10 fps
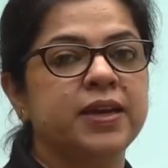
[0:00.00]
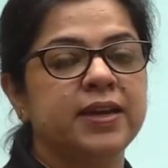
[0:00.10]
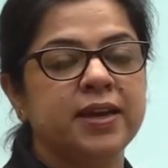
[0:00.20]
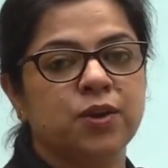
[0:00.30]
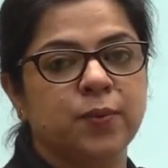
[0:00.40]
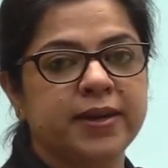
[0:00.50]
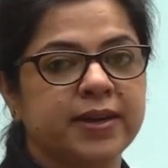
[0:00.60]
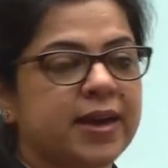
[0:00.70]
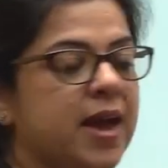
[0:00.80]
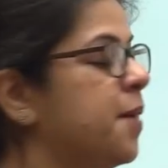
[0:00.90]
in
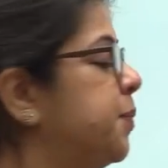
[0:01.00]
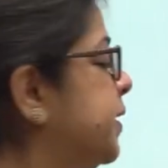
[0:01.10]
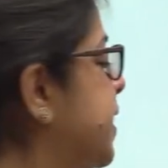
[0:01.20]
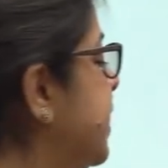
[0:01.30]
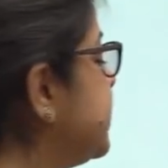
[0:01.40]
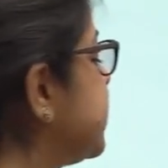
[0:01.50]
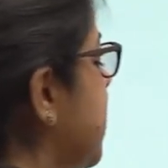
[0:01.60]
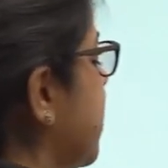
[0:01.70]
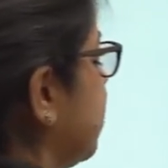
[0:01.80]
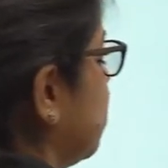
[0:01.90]
aquatic habitats
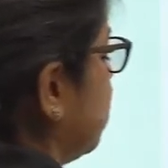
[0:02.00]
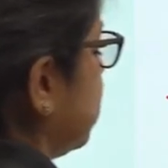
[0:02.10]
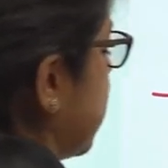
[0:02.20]
are known